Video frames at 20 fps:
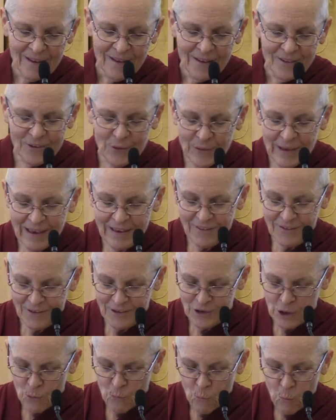So he,
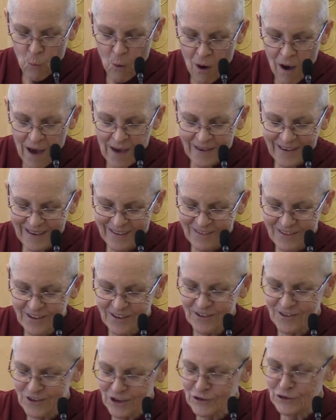you know, why is
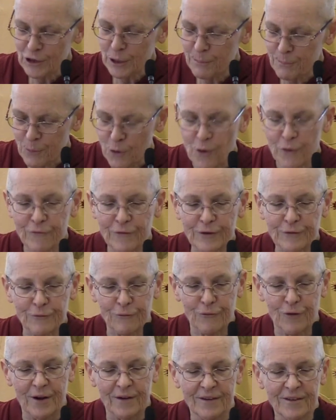he such a perfect
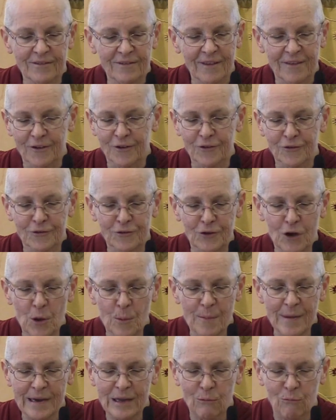friend? He's, there's
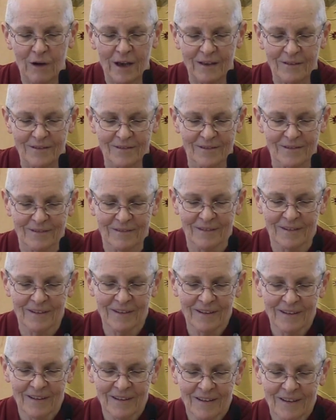so many ways
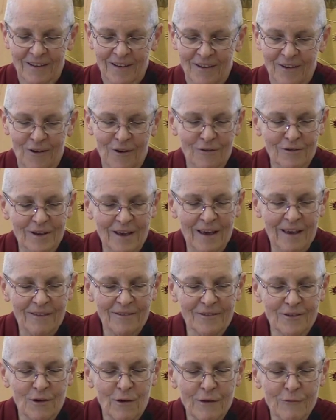Okay,
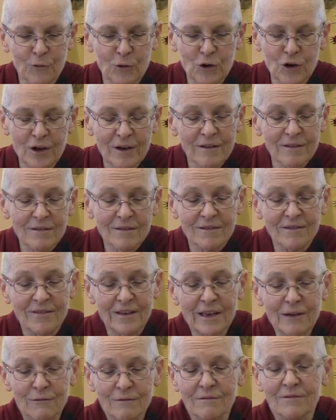so if we're going to
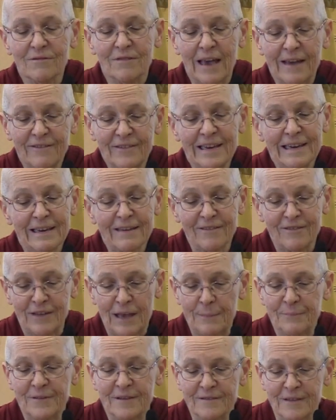seek safety and
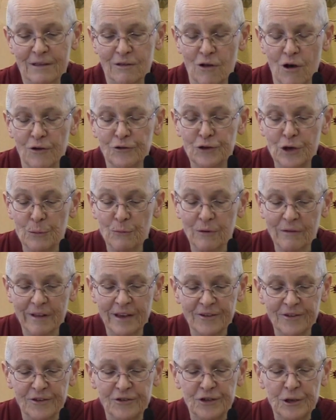acceptance in long term
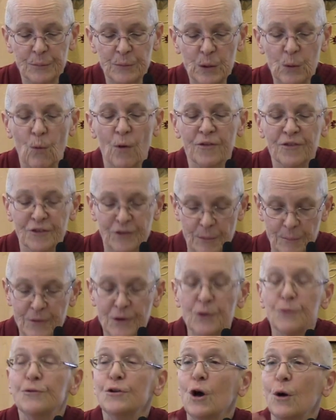relationships, you want
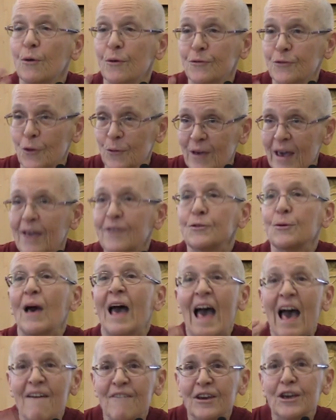somebody who knows. Okay, so
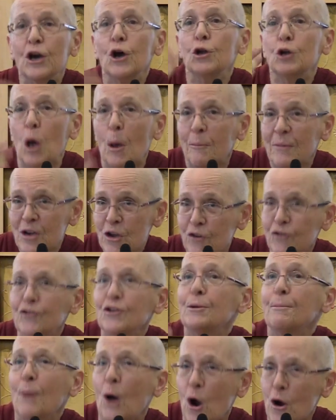having an
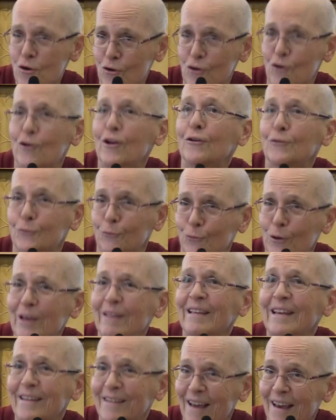omniscient partner is
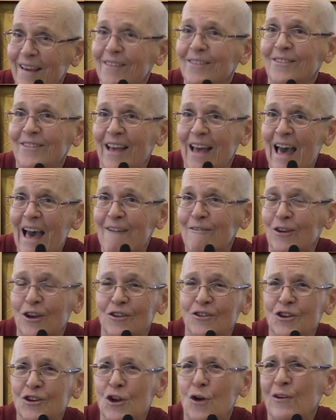really nice to have
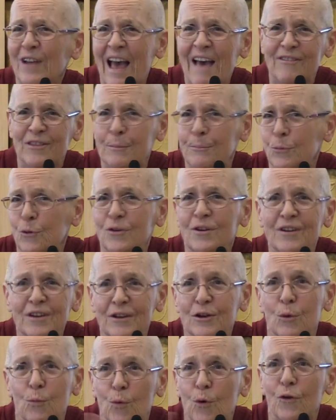because you don't have to put it
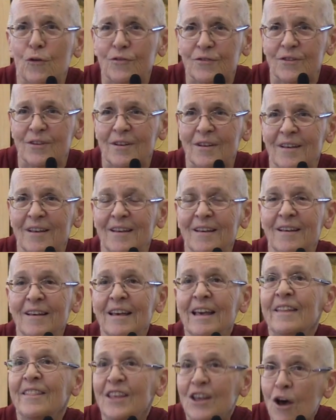into words.
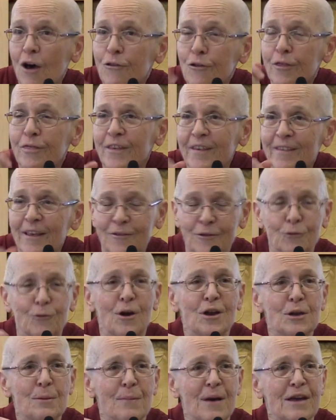The other thing that's
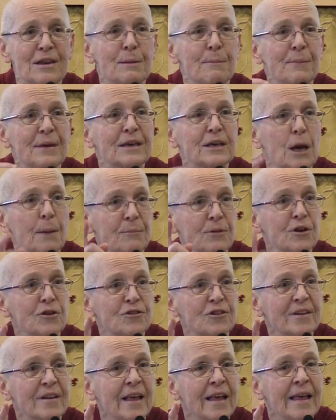great about him being
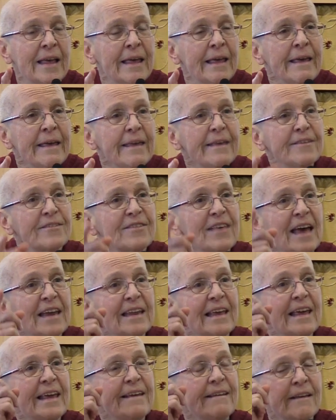omniscient is that
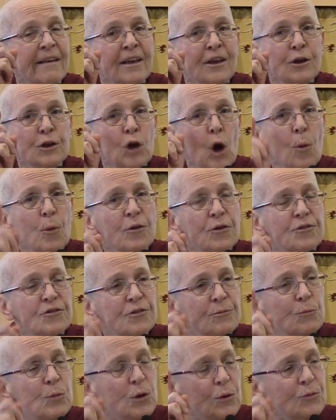he, you know, we used
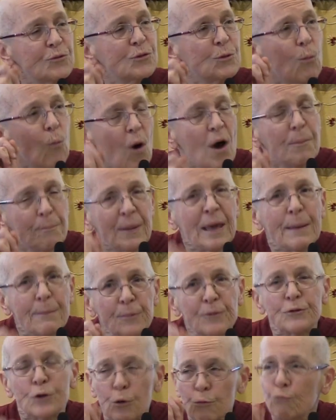to, we used to want
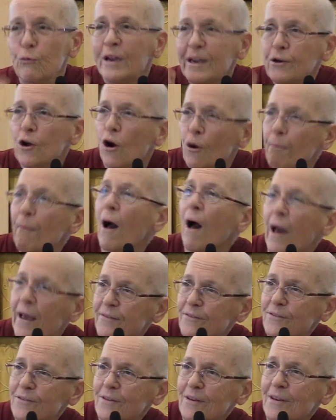people to read our
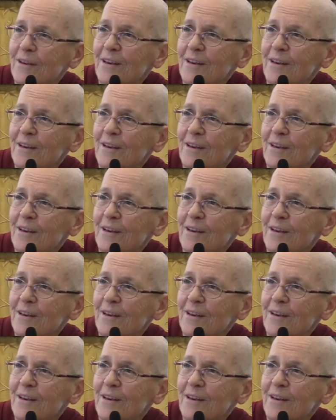minds.